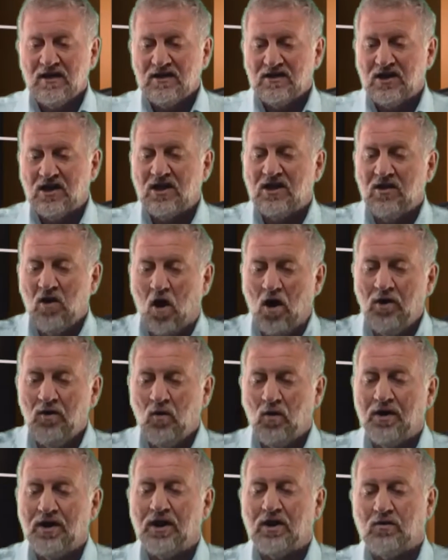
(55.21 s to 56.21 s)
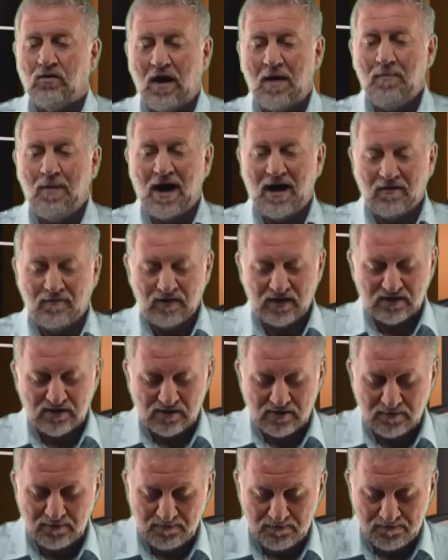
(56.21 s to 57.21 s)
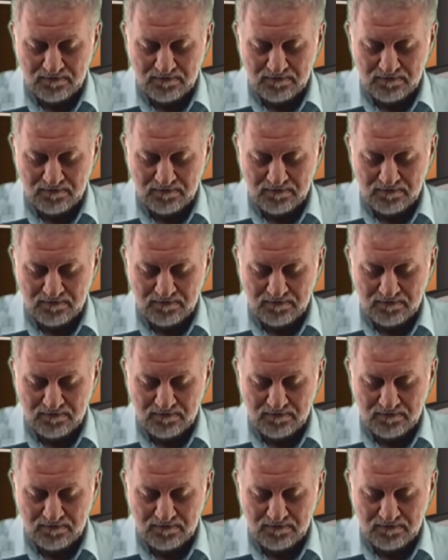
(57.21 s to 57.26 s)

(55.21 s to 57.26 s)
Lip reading: to annoy the crap out of us.